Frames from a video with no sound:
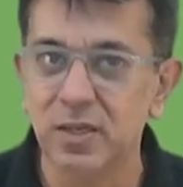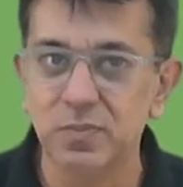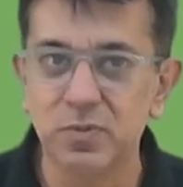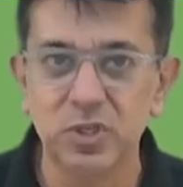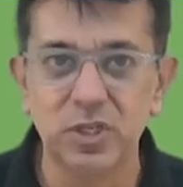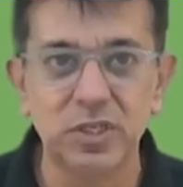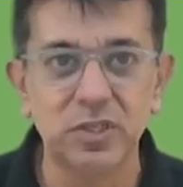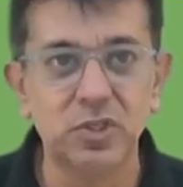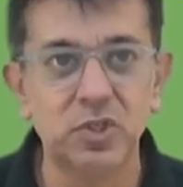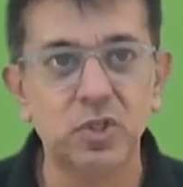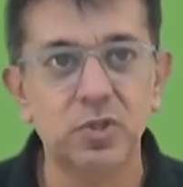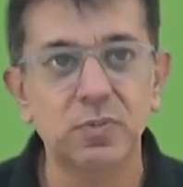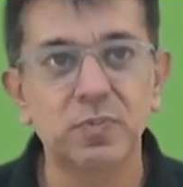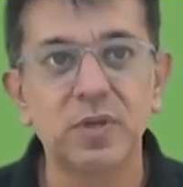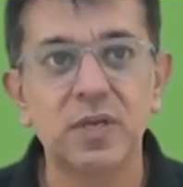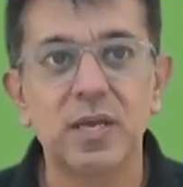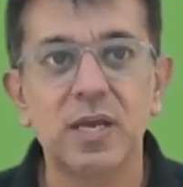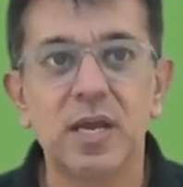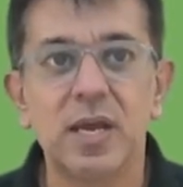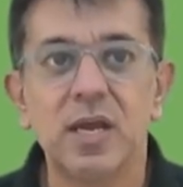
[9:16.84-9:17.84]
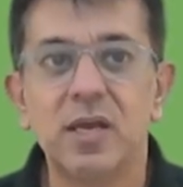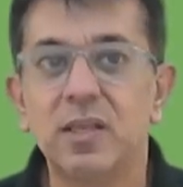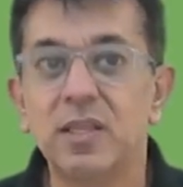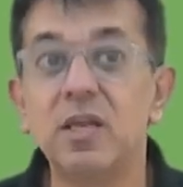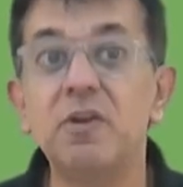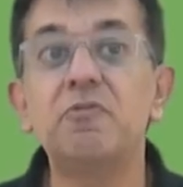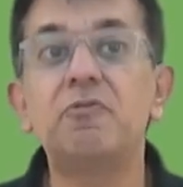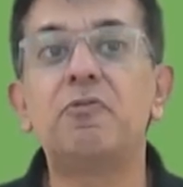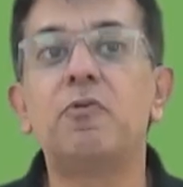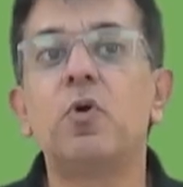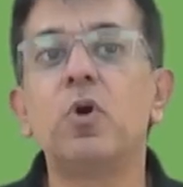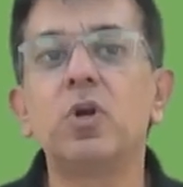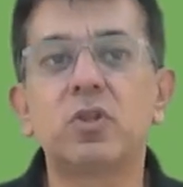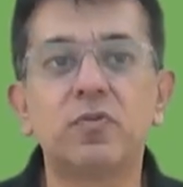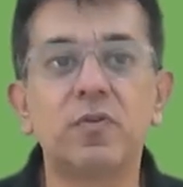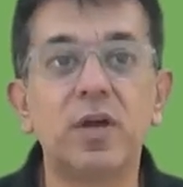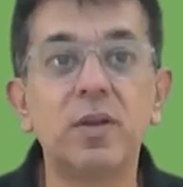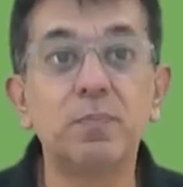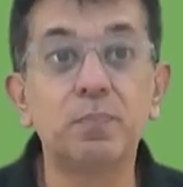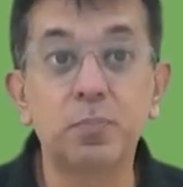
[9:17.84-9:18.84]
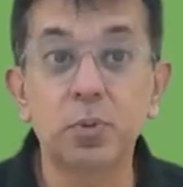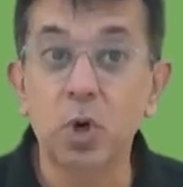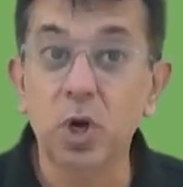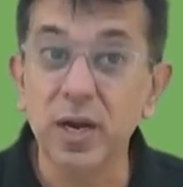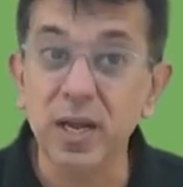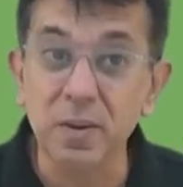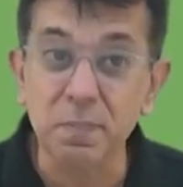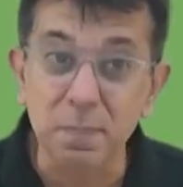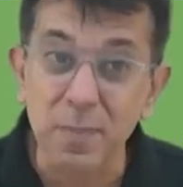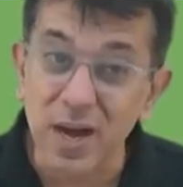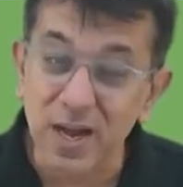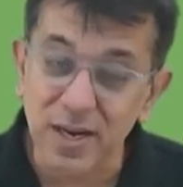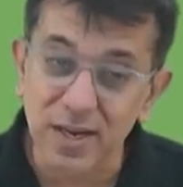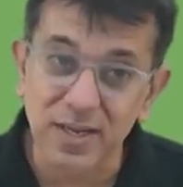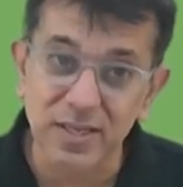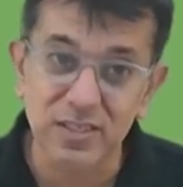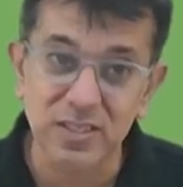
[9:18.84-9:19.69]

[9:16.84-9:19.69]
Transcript: stage. Then fourth one, product market